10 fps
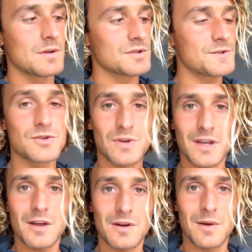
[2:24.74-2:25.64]
Should you
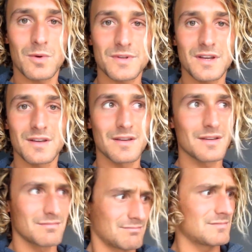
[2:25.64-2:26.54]
drink coconut water?
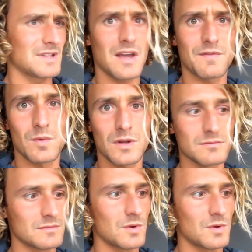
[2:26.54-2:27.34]
Yeah, if you want.